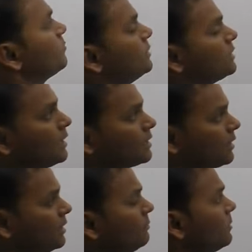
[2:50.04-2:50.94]
is x
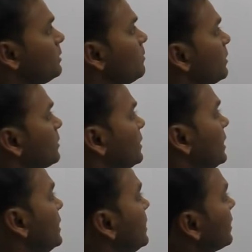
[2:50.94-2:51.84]
any variables
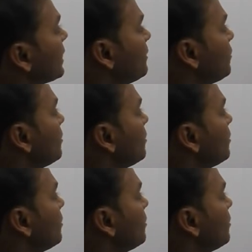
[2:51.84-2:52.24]
integer type